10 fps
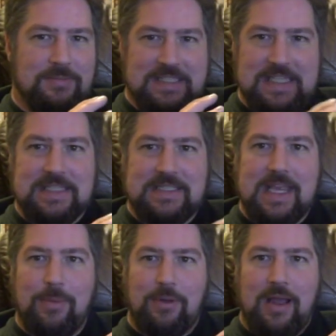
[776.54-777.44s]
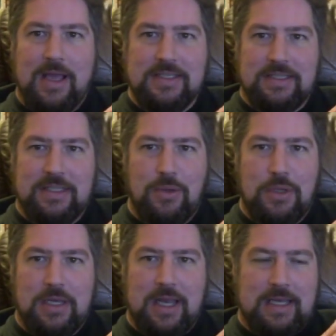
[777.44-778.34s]
destabilize the
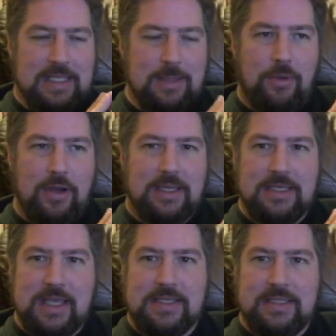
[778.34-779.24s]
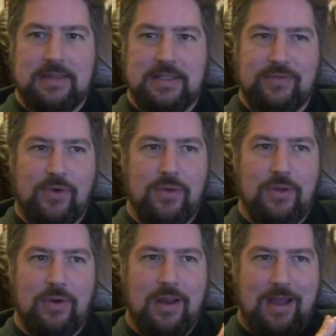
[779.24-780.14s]
union and keep on contesting this
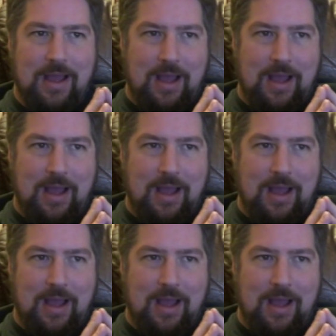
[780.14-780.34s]
further.